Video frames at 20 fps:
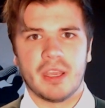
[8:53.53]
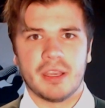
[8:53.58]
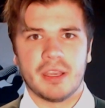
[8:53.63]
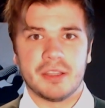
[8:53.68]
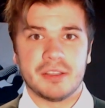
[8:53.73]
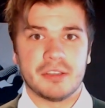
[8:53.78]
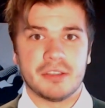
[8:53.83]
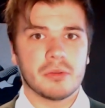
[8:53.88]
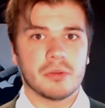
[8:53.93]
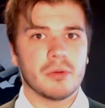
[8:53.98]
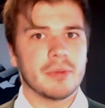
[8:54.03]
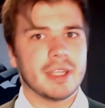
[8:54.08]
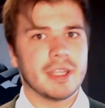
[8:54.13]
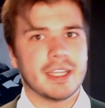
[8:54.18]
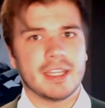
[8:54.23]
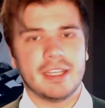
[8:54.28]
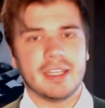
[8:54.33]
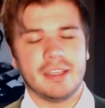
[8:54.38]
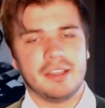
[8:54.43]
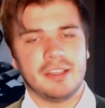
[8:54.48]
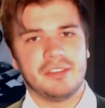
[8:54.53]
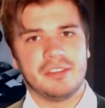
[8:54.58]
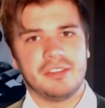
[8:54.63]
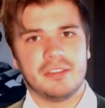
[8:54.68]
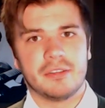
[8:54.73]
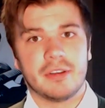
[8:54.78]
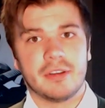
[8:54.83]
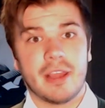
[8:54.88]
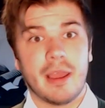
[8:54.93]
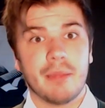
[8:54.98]
This will make it
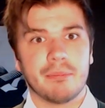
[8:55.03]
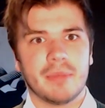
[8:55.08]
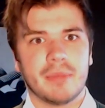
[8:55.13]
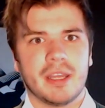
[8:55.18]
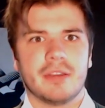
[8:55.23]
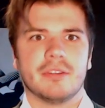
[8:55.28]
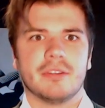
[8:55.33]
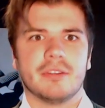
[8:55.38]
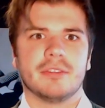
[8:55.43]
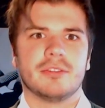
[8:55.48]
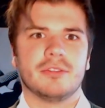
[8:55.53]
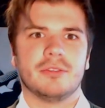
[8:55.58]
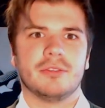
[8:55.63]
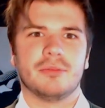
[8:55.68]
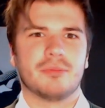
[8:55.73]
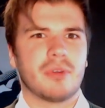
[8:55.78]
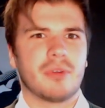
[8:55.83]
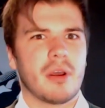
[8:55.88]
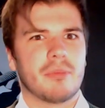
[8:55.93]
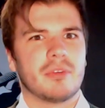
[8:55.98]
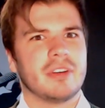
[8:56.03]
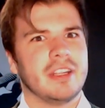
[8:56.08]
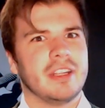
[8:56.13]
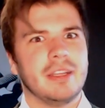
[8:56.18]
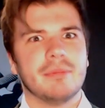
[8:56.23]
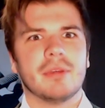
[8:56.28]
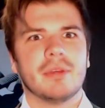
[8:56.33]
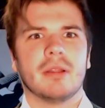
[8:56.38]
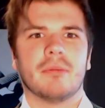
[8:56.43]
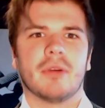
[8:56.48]
easier and better to do proper
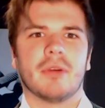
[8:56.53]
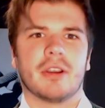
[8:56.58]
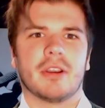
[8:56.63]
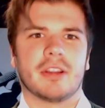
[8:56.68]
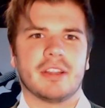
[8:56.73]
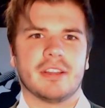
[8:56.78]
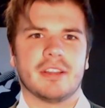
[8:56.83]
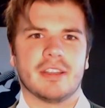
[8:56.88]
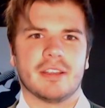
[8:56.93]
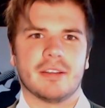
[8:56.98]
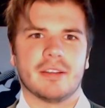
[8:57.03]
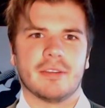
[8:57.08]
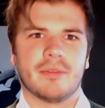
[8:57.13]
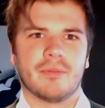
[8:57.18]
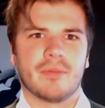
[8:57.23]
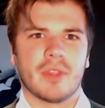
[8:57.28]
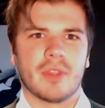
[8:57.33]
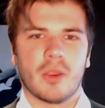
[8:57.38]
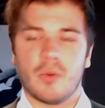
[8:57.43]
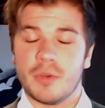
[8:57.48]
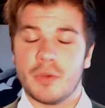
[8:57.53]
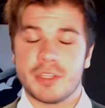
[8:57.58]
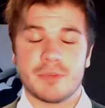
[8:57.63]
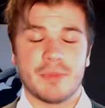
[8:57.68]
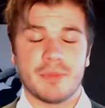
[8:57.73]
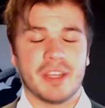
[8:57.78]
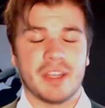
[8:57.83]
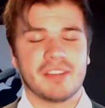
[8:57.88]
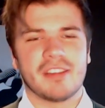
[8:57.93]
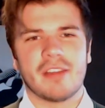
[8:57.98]
email marketing, which
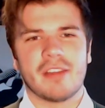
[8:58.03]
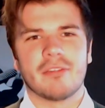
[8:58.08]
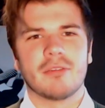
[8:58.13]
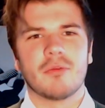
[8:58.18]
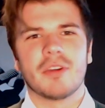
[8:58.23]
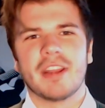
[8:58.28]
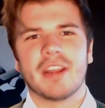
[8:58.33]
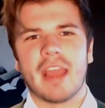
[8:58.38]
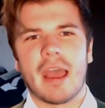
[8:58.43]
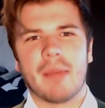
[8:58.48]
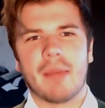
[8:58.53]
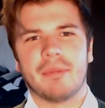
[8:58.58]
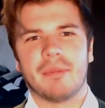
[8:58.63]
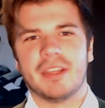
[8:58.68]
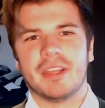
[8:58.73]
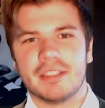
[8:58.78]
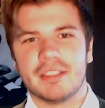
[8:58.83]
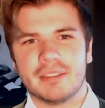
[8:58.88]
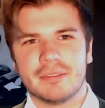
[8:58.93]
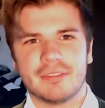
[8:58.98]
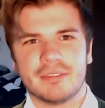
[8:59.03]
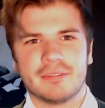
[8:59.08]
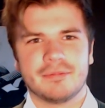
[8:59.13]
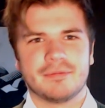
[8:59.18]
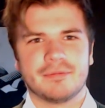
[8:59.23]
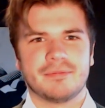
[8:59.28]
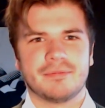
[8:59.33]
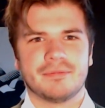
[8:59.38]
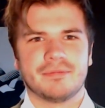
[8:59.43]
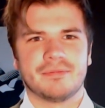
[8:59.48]
makes everyone happier.
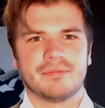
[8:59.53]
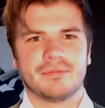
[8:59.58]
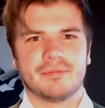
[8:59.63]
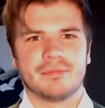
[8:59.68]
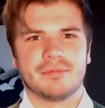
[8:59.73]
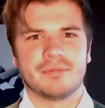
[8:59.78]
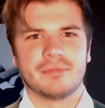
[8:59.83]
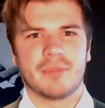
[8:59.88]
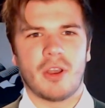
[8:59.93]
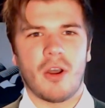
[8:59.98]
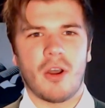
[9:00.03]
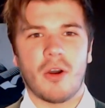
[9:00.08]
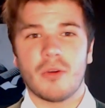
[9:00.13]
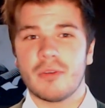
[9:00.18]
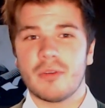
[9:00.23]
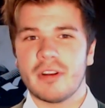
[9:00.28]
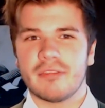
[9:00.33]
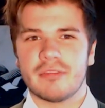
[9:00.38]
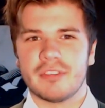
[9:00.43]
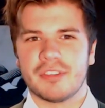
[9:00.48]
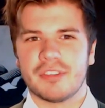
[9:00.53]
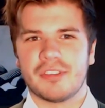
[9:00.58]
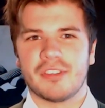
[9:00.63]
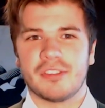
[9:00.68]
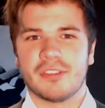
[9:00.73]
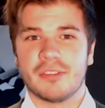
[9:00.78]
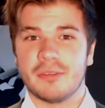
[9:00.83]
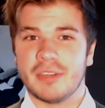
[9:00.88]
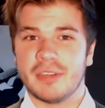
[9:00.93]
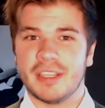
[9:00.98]
All references
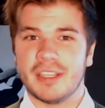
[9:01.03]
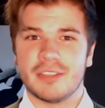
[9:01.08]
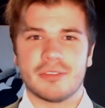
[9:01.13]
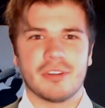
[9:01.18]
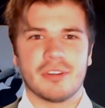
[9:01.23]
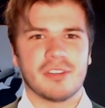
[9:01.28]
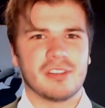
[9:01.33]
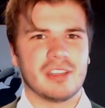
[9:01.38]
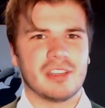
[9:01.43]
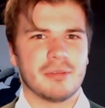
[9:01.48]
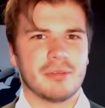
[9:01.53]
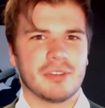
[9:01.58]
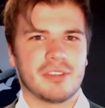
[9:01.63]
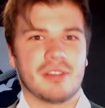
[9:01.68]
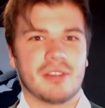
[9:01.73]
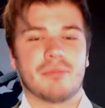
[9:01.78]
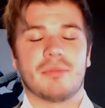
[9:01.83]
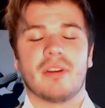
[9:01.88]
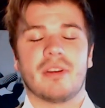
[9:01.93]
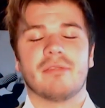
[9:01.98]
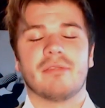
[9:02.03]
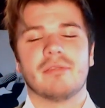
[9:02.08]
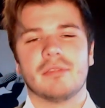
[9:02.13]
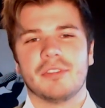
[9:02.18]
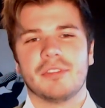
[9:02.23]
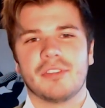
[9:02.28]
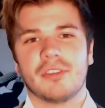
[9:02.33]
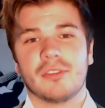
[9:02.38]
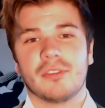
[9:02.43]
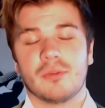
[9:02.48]
to interest labels and
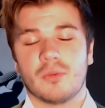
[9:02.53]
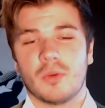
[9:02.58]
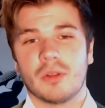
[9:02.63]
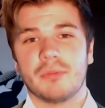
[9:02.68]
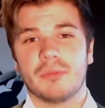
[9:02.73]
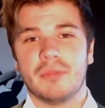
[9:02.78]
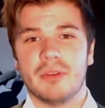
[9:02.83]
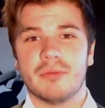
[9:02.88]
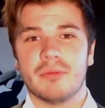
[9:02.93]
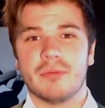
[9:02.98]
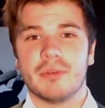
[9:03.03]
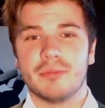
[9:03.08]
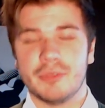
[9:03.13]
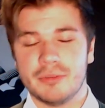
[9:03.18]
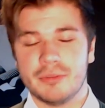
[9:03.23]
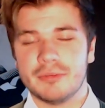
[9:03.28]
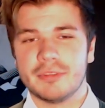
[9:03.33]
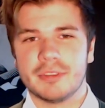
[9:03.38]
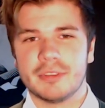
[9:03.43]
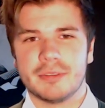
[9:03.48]
preferences will be removed.